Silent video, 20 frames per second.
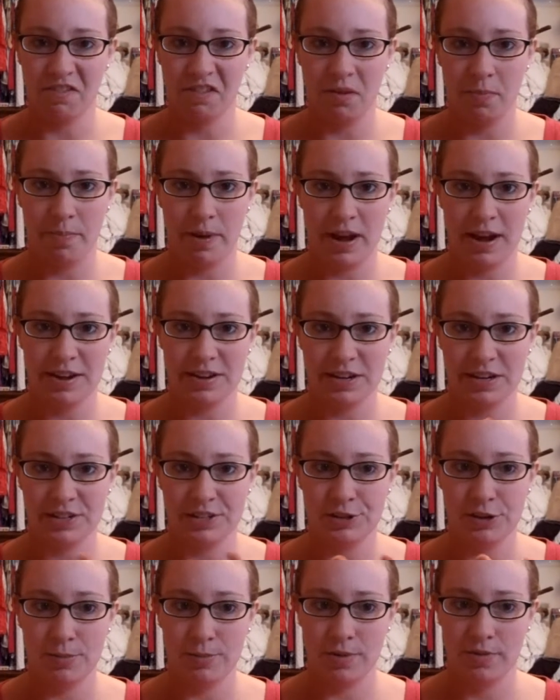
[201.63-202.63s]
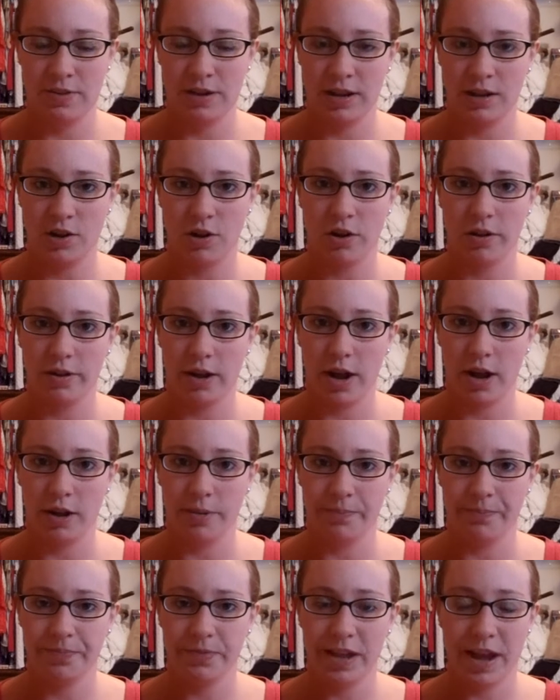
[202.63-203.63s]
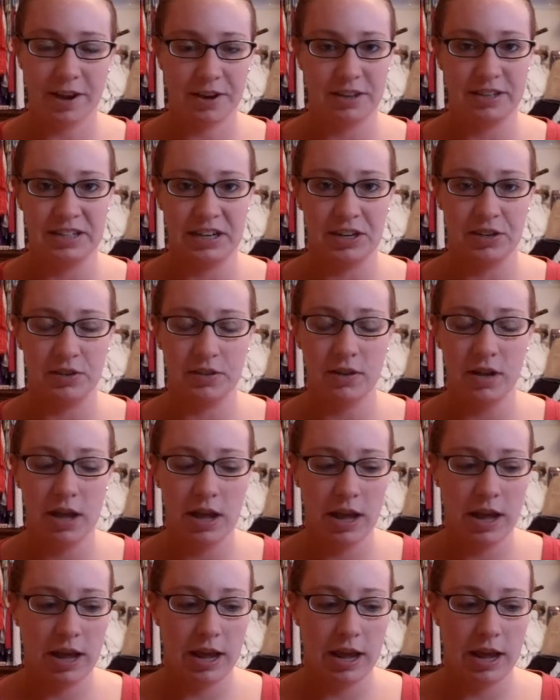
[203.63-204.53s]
of combined into a movie called, How to Deal.